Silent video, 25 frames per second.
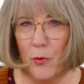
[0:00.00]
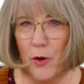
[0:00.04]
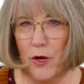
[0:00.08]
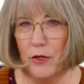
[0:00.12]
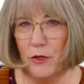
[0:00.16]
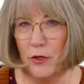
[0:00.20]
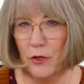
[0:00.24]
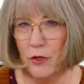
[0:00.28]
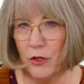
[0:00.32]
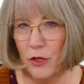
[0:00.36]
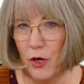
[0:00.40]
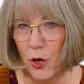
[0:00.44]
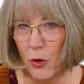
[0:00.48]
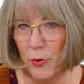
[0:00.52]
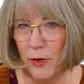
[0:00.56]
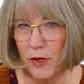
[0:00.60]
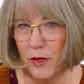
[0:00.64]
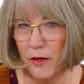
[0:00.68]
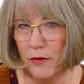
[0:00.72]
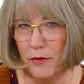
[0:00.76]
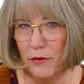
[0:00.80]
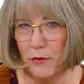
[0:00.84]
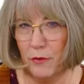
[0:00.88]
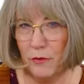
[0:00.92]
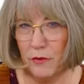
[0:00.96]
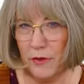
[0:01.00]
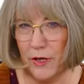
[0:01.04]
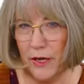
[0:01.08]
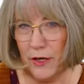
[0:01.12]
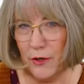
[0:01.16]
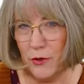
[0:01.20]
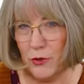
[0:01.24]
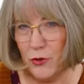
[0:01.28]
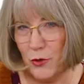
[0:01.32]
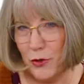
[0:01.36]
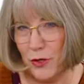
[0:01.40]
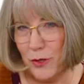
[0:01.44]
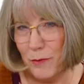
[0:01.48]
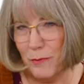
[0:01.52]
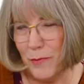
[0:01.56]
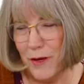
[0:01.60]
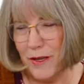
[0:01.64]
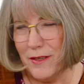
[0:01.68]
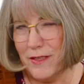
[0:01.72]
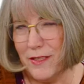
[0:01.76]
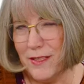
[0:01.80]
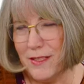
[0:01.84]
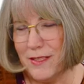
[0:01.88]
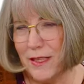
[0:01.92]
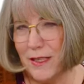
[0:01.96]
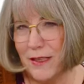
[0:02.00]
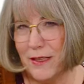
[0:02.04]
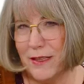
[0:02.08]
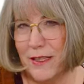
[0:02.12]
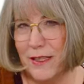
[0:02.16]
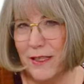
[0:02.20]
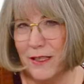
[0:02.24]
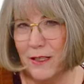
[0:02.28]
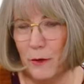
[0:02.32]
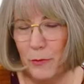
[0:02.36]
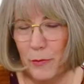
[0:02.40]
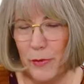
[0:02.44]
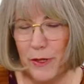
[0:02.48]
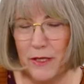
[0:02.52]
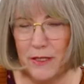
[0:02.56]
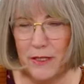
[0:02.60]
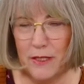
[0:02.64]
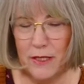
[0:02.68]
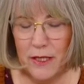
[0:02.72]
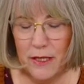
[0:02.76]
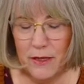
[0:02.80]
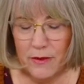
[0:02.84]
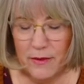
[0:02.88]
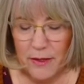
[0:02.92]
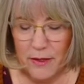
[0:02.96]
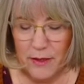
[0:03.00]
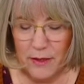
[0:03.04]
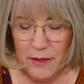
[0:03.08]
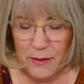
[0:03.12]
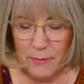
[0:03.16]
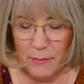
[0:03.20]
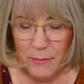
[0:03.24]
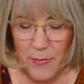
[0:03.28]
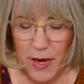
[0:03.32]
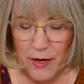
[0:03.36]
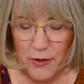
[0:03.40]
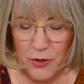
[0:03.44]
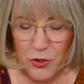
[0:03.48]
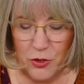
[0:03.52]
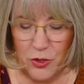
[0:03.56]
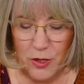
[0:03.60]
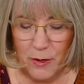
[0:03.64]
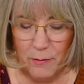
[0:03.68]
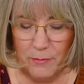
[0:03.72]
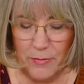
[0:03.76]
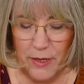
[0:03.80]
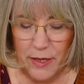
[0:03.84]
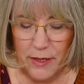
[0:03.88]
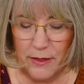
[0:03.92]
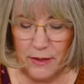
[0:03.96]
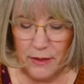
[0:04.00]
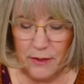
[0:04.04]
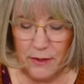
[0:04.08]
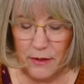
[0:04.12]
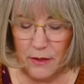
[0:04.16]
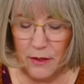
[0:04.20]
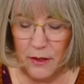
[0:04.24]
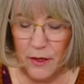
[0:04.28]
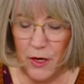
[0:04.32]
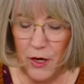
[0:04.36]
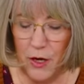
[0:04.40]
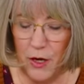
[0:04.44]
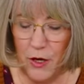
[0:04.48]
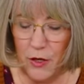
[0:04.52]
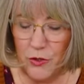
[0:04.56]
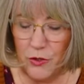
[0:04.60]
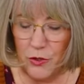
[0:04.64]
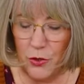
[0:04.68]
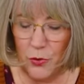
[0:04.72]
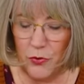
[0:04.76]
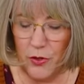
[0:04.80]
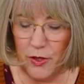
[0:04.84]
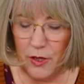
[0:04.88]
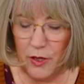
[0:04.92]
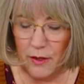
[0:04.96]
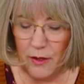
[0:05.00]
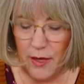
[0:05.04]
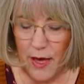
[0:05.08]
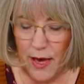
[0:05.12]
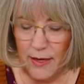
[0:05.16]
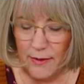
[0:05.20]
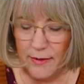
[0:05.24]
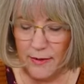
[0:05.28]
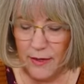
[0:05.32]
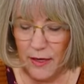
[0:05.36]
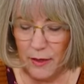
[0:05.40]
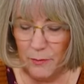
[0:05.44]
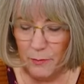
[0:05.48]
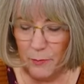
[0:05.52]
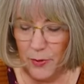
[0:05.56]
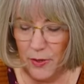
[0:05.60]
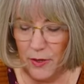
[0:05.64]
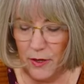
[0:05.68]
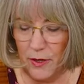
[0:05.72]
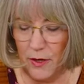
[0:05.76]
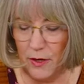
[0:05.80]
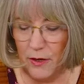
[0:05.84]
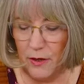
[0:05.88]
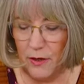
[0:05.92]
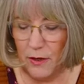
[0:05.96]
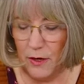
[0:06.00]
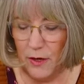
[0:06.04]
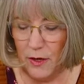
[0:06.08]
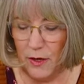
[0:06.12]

when you're going through layers, you can bend just a little bit to get things matched up nicely. So the glass head pin